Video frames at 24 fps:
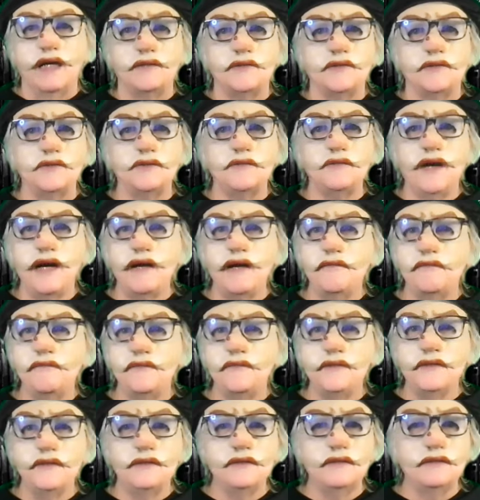Do I
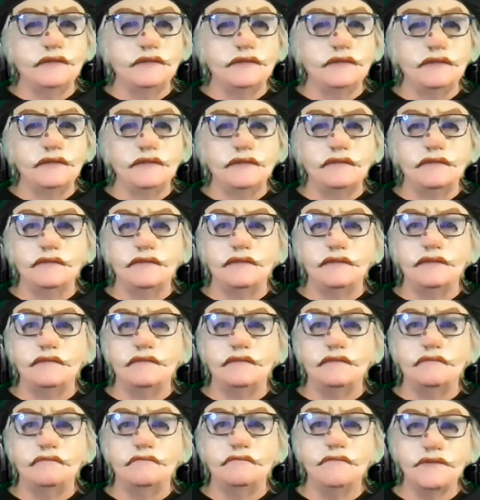feel
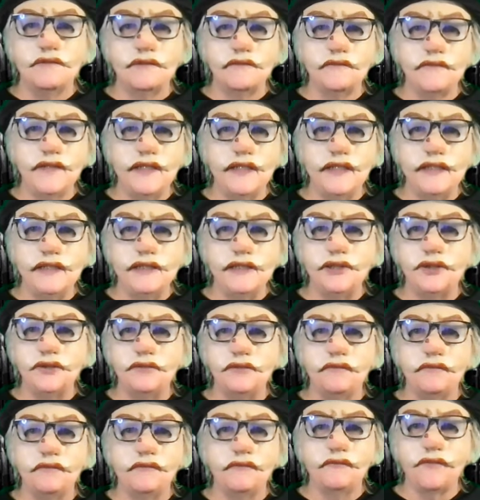motivated to
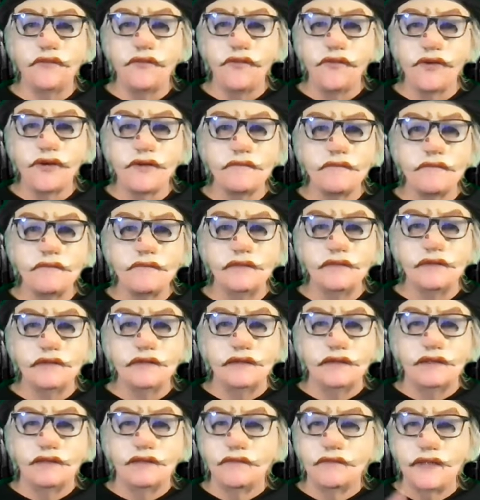perform
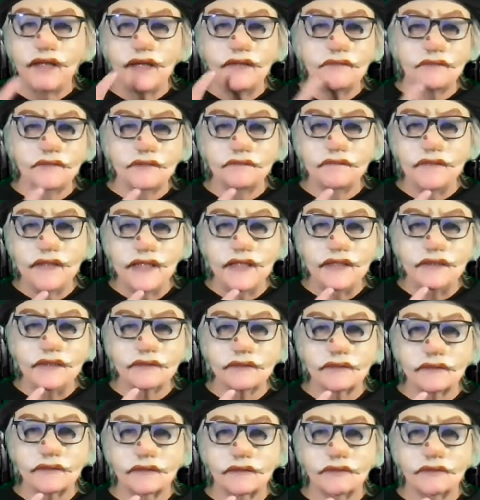without this mask?